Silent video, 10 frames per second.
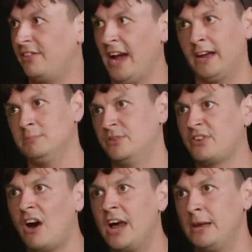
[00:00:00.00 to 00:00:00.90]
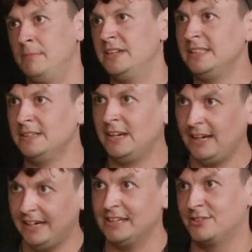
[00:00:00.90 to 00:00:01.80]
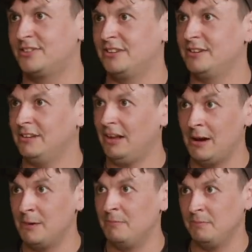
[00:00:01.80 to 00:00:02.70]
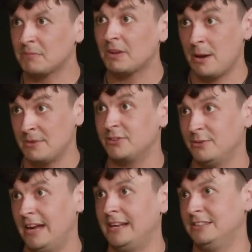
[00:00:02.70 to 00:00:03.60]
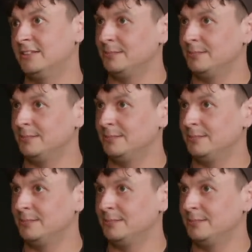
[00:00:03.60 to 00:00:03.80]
Bangham's time is um, coming to an end,